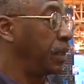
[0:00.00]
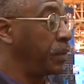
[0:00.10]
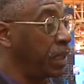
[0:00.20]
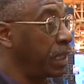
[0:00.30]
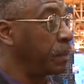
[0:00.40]

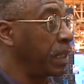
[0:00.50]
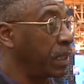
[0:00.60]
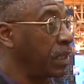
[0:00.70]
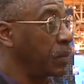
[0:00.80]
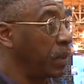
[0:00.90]
unique
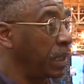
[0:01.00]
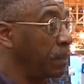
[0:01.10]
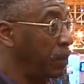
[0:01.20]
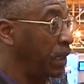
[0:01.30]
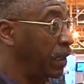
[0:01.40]
because we can
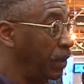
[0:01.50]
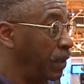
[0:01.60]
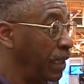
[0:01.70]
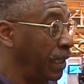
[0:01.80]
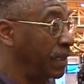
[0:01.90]
put it
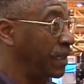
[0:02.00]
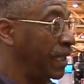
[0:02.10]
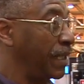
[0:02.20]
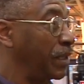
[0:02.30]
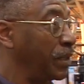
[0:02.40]
on a
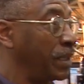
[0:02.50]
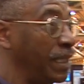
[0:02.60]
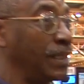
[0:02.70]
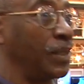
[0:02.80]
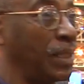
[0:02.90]
standard
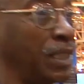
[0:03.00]
diesel